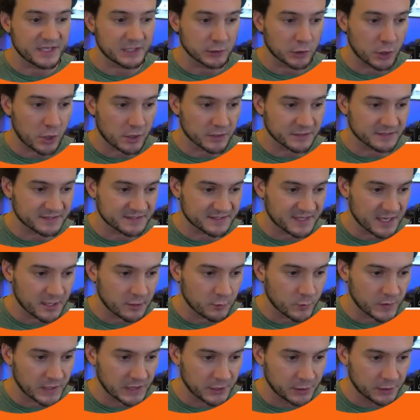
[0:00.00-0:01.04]
log
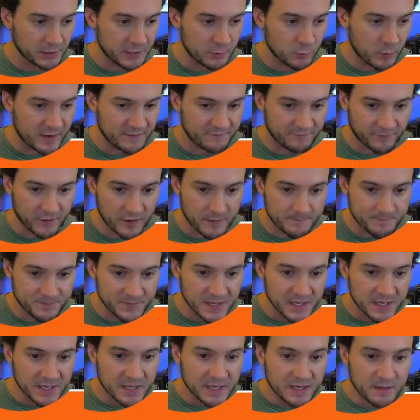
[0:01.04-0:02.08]
scale. We literally went from
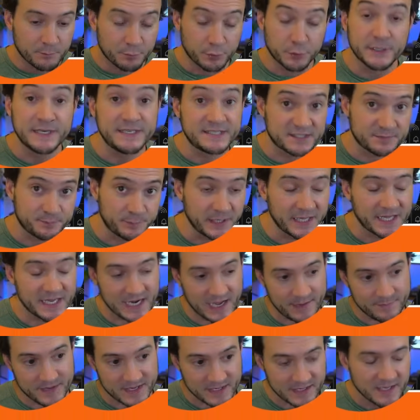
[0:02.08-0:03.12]
pre-split,
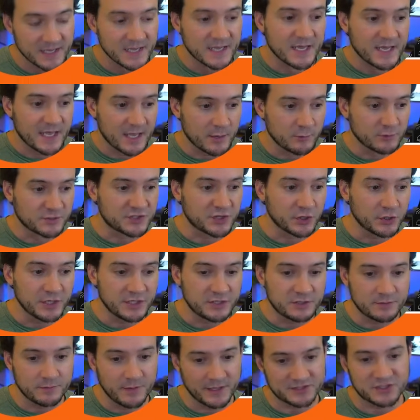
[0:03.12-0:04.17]
I mean, it was
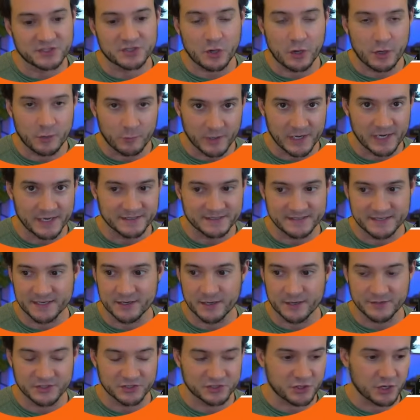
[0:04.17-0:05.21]
30, let's just call it what it is here
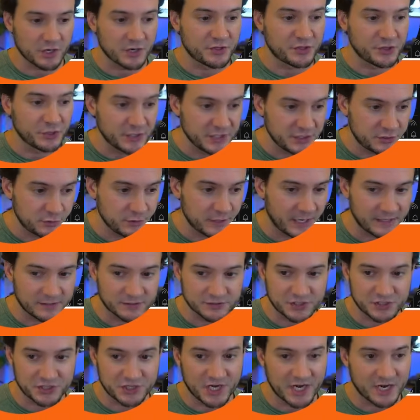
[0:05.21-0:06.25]
on this chart, $32
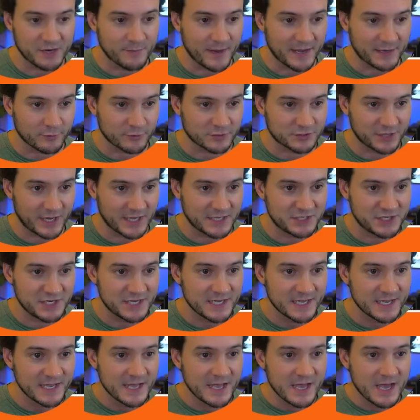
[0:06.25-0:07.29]
a share
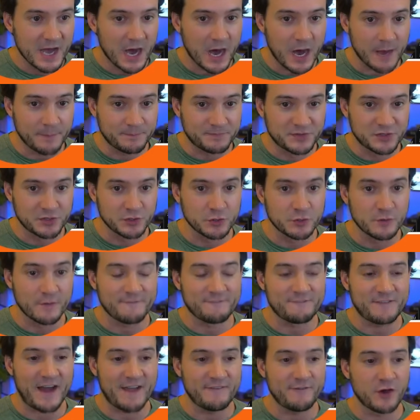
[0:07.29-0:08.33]
MicroStrategy up to
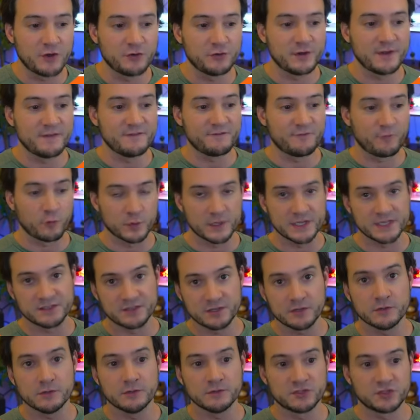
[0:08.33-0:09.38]

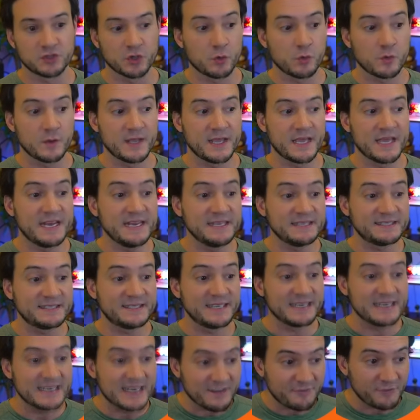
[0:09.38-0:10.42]
542. So it is
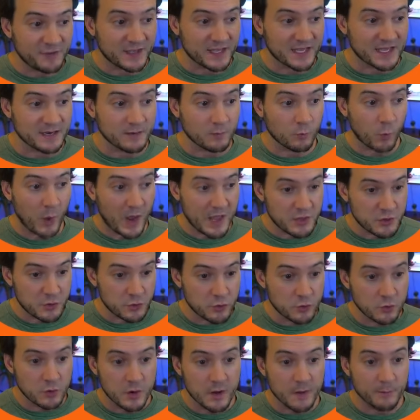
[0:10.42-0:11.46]
significant when
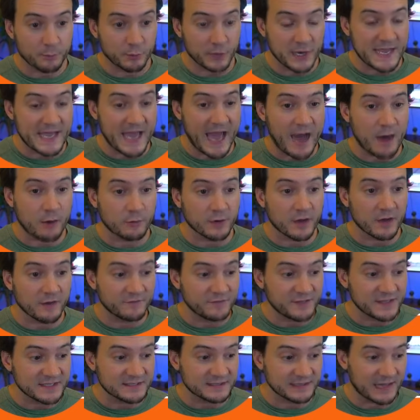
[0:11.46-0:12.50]
you break out
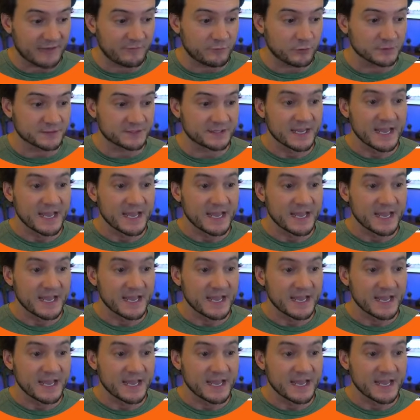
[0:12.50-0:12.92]
of these levels.